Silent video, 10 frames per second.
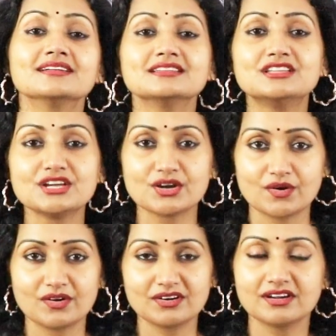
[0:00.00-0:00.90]

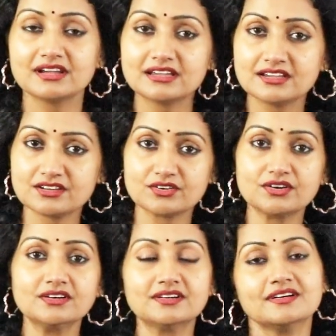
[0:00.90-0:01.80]
Their.
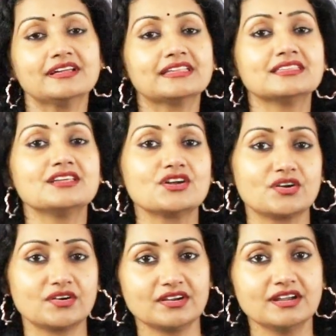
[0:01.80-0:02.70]
Here.
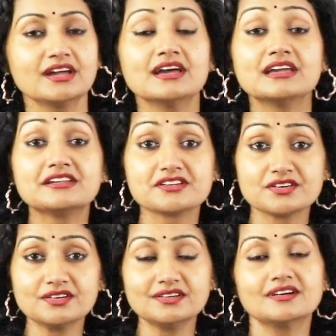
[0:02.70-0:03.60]
There.
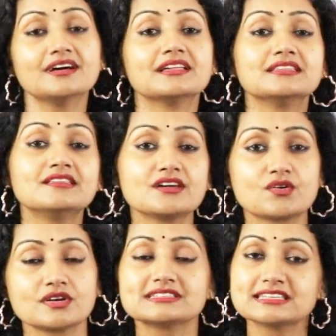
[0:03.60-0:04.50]
Here.
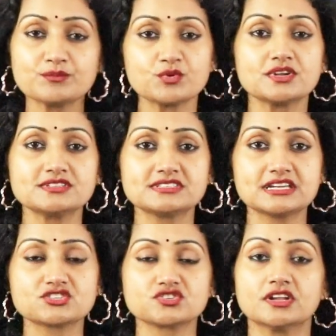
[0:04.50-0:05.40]
There. Same
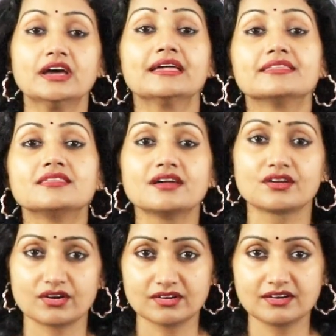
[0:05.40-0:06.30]
pronunciation.
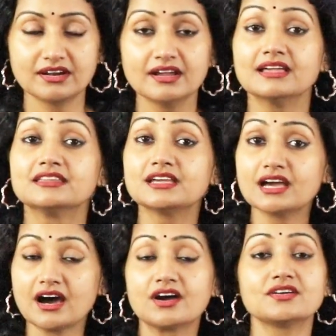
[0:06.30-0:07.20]
There.
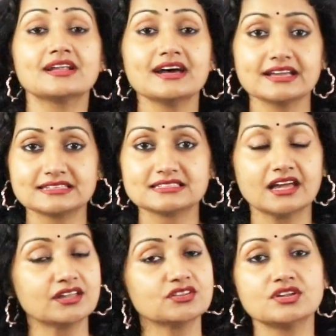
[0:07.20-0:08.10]
They are nice.
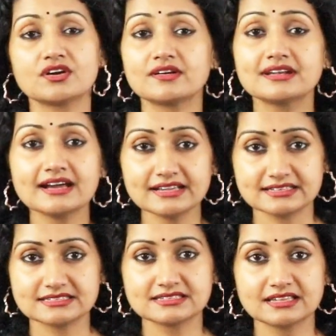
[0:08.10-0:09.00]
They are
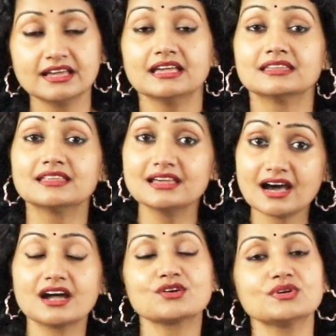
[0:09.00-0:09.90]
nice. They
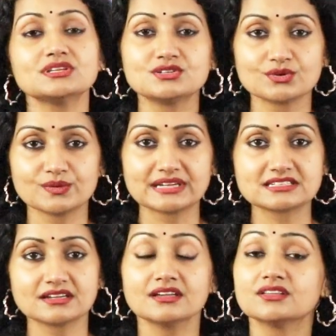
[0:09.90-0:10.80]
are going to do
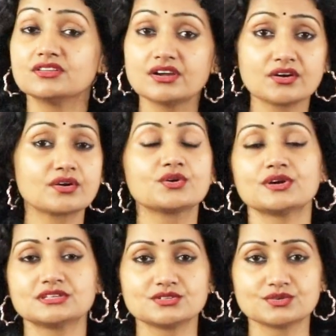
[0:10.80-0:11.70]
it. They are
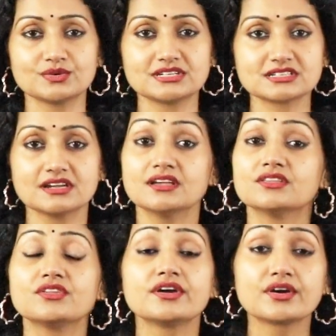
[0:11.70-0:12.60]
going to do it.
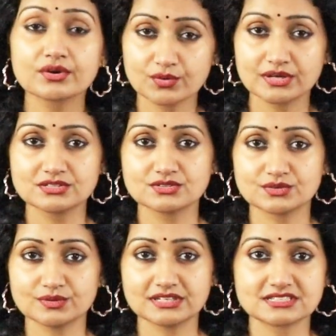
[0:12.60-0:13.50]
They are going to
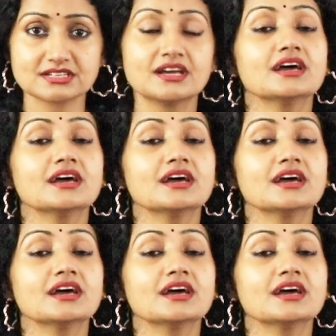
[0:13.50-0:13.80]
do it.